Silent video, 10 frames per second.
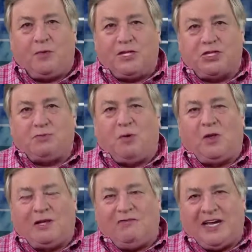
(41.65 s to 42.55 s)
with a
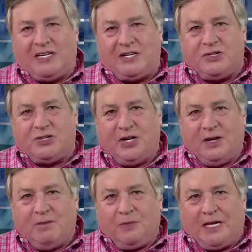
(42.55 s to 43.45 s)
small advantage,
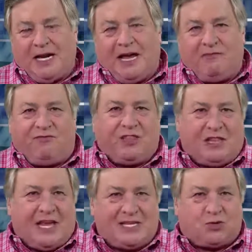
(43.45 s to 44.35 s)
and have for
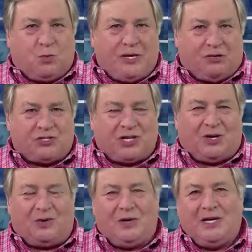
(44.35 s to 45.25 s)
the last week or so.